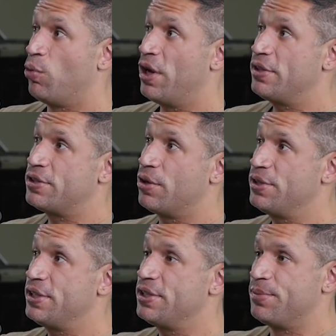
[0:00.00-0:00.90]
Well,
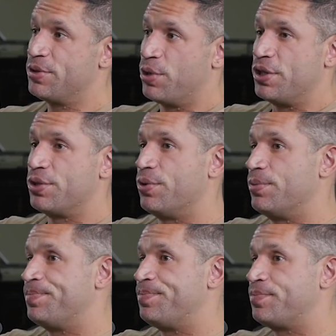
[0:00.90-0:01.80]
Stoicism is one
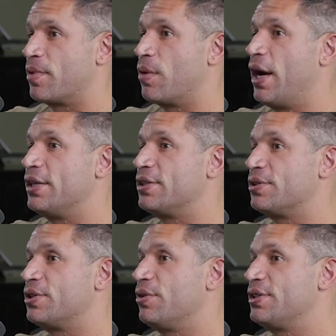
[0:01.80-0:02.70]
tool, right?
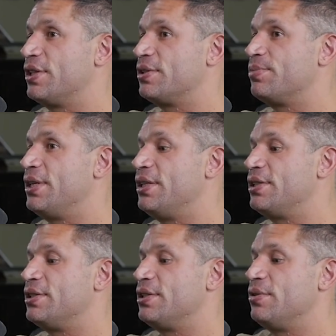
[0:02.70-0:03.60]
So Stoicism
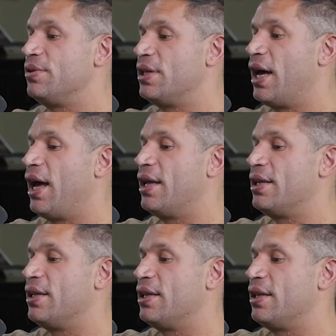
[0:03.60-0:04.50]
teaches you
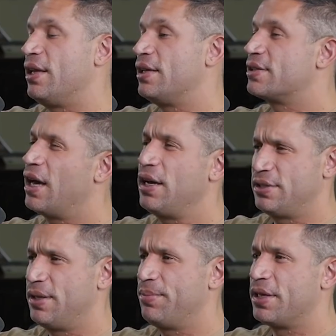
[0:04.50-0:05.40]
that it's kind
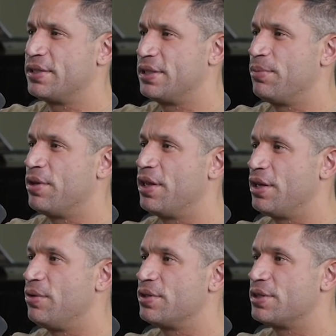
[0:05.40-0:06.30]
of something similar
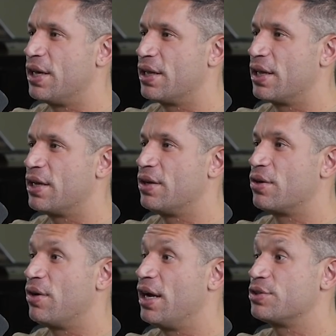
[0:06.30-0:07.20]
that you were saying, like
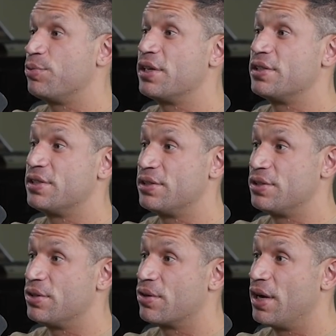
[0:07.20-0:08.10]
your greatest
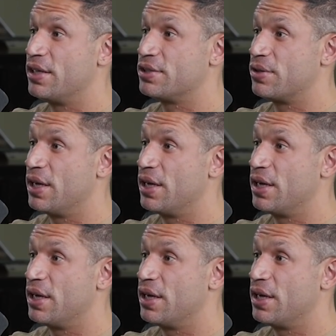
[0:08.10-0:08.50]
weaknesses are your greatest